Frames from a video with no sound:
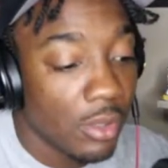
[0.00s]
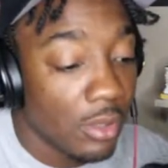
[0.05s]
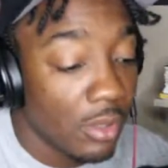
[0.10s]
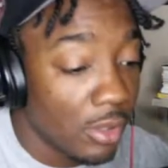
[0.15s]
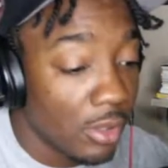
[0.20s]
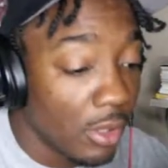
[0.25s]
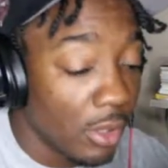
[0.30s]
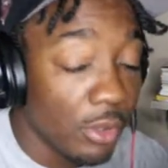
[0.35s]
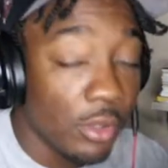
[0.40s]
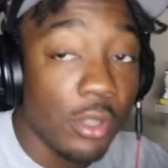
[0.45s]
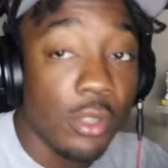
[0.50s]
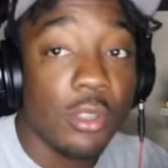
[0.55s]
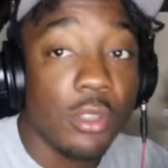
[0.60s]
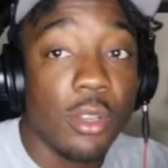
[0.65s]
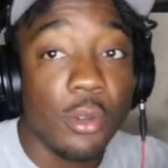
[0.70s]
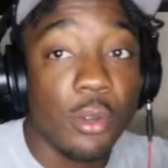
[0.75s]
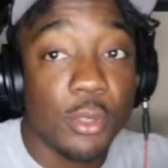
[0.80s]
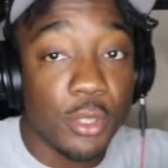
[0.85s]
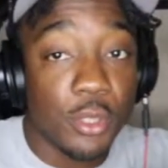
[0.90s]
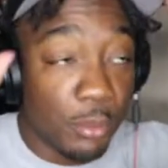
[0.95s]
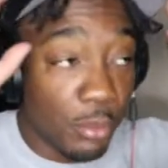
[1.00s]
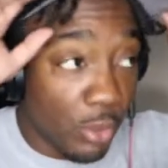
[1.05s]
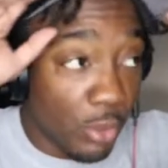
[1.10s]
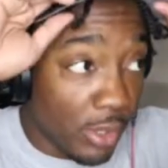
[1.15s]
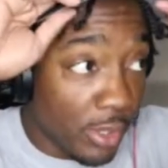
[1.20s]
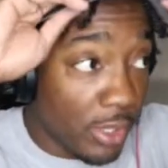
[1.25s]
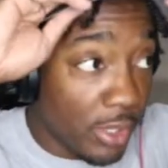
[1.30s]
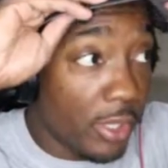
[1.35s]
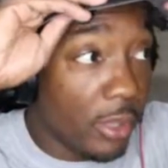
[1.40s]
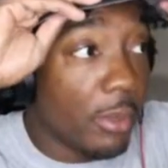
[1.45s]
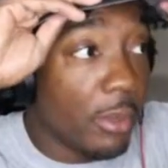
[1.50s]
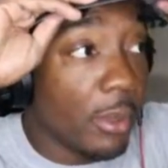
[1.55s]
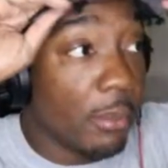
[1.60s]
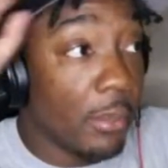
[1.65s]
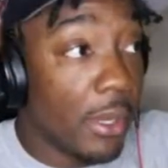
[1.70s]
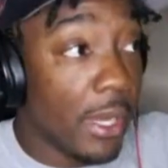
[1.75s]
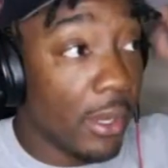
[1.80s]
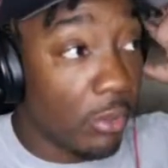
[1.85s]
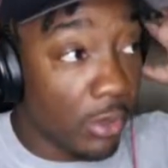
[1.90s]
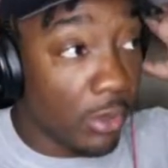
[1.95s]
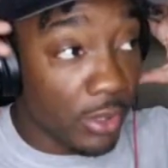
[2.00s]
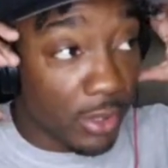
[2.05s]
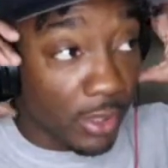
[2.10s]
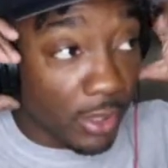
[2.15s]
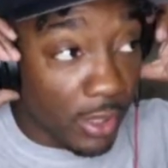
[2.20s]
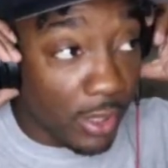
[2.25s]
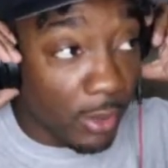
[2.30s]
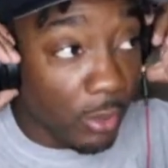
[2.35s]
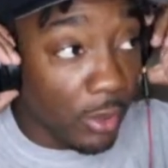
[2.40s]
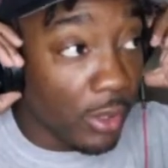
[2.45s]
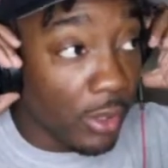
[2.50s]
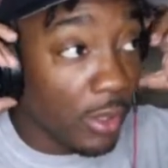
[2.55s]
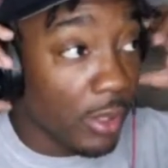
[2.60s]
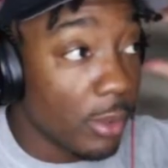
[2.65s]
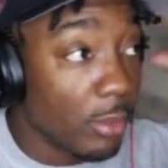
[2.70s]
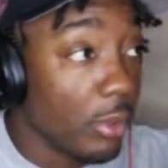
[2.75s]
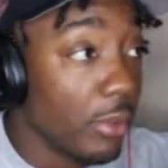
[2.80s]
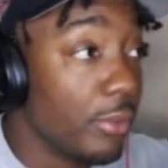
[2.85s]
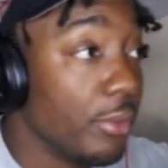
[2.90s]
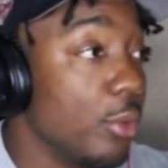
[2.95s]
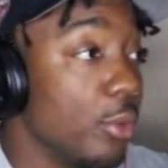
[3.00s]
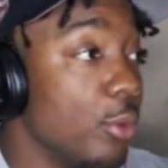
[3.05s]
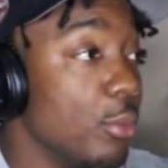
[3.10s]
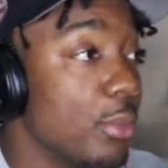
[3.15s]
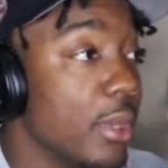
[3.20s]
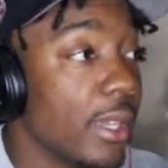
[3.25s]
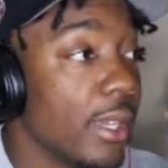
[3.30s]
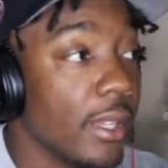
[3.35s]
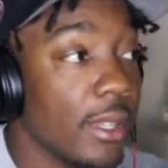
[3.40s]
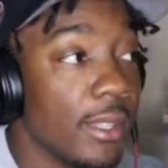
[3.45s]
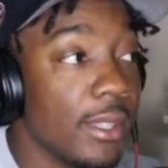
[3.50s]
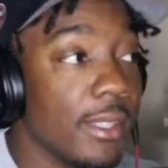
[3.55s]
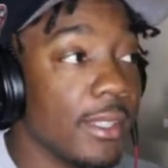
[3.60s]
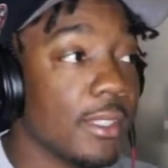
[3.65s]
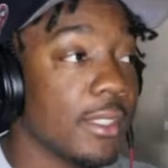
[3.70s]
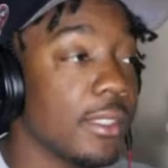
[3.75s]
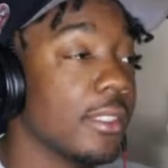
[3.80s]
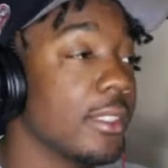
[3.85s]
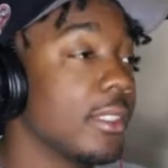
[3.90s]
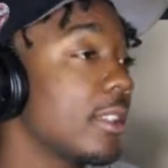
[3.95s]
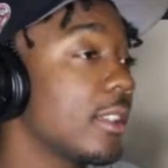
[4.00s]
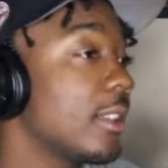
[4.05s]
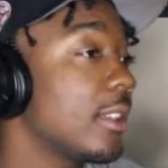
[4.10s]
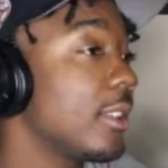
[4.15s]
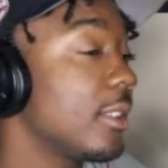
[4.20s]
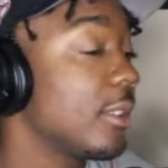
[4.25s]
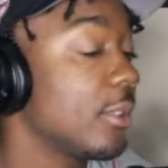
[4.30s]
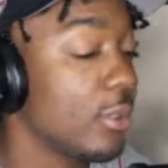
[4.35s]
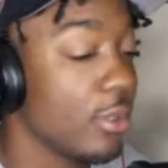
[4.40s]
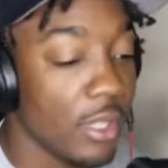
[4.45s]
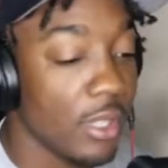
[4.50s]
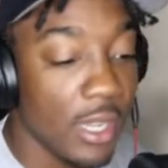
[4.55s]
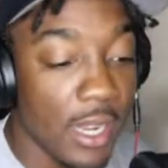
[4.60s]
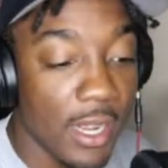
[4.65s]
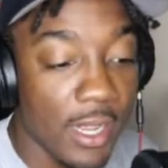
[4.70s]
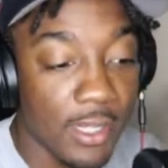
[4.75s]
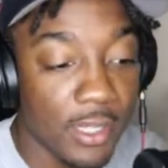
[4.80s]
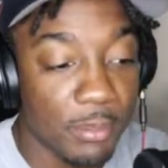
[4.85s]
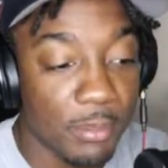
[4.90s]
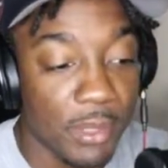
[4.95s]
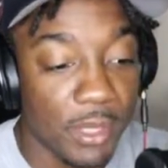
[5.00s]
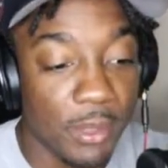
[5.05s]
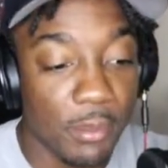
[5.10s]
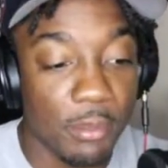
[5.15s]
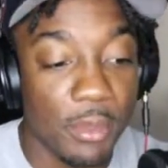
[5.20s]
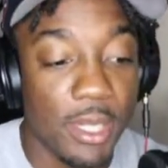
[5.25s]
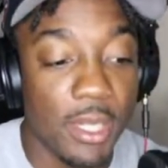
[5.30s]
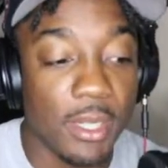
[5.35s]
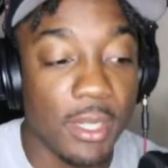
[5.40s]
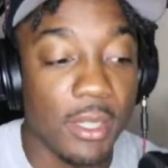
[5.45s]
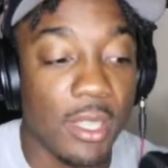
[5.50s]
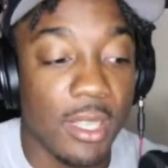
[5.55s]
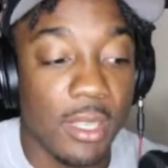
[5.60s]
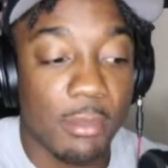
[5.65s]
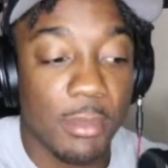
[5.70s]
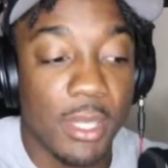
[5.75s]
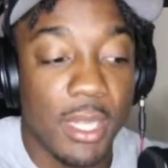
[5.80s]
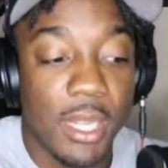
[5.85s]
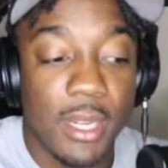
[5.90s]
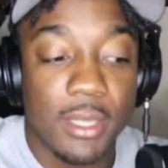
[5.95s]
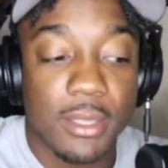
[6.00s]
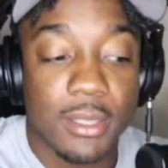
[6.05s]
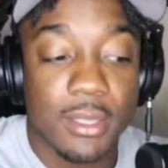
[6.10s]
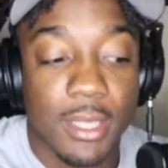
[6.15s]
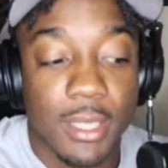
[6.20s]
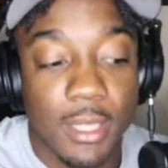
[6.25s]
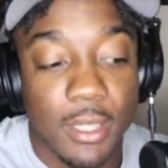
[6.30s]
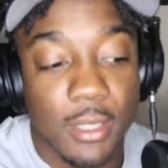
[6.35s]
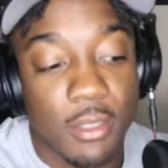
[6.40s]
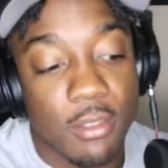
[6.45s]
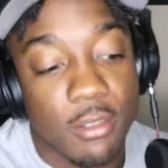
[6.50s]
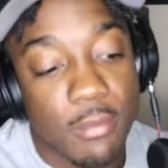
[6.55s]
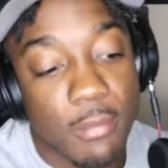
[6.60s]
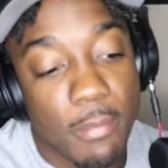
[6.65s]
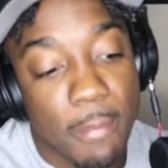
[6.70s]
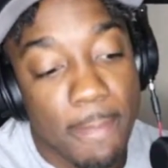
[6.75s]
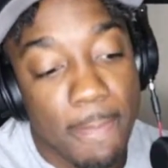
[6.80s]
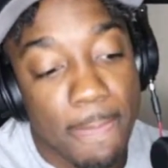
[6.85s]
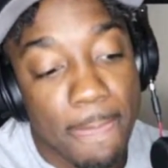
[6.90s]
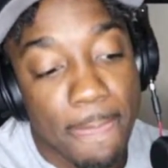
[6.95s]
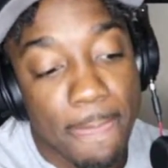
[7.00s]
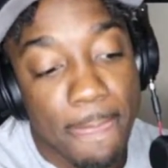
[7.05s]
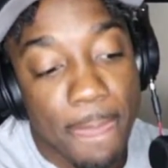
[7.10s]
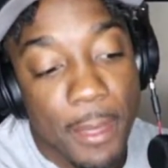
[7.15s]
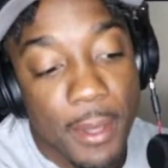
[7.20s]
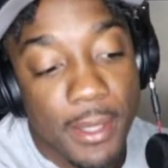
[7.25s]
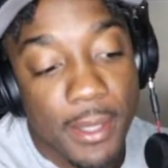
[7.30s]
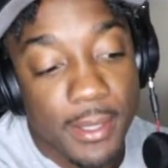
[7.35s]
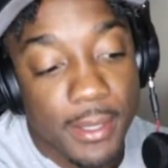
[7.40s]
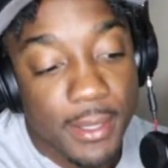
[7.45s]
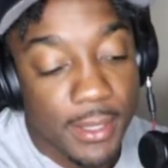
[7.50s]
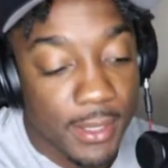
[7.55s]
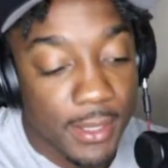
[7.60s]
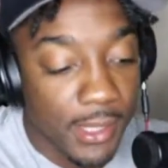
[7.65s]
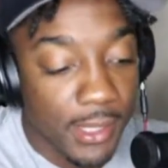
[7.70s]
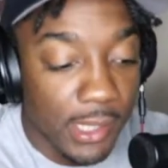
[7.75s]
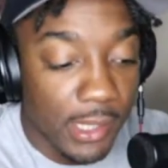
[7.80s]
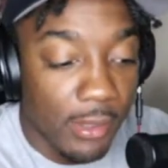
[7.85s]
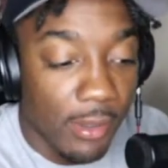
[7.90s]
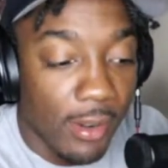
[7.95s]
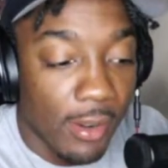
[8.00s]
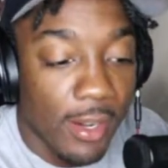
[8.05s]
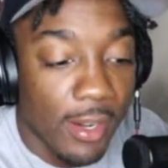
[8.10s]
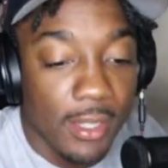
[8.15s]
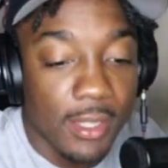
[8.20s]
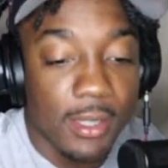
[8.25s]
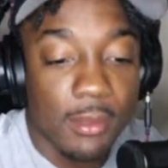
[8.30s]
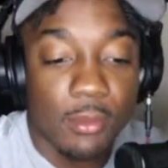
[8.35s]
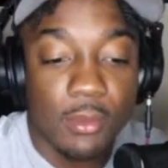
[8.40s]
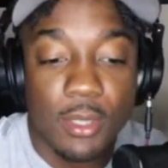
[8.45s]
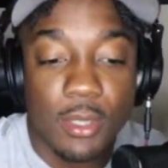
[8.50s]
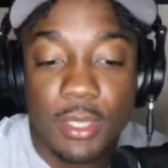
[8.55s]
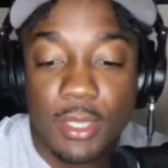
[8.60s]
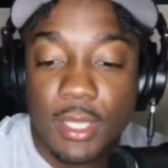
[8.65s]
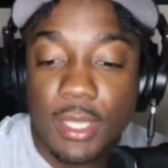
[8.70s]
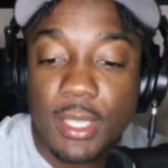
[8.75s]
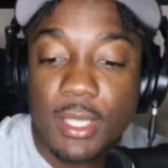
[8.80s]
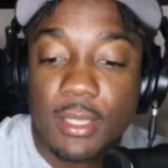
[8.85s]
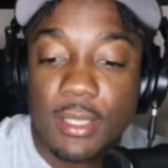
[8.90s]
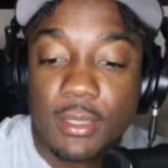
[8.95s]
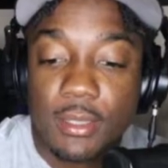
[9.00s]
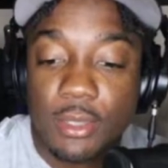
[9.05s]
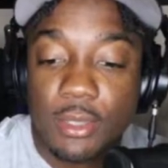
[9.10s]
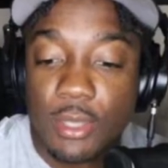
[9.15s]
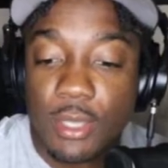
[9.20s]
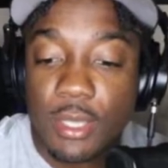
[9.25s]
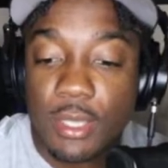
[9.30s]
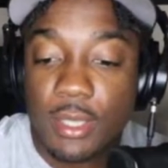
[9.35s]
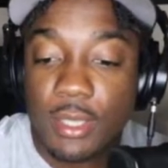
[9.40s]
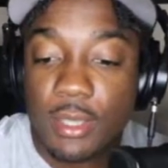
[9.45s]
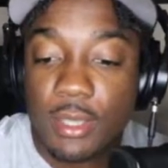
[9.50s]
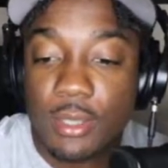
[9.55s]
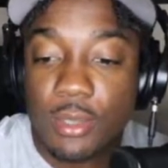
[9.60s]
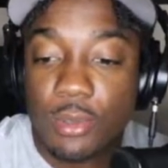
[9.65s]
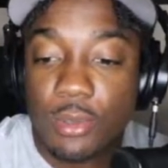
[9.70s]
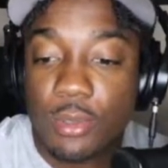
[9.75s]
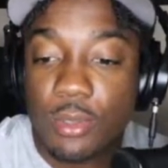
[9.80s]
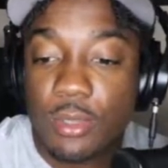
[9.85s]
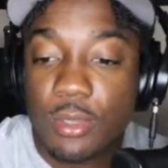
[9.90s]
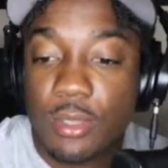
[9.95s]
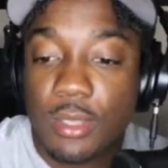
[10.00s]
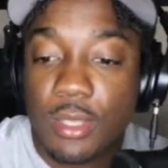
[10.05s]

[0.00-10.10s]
Yo, yo, yo, it's your boy Chip. I'm back once again with another review, man. Listen, I ain't gonna lie, it's been a minute. I've been out of town, shit, grinding and whatnot, trying to get to it.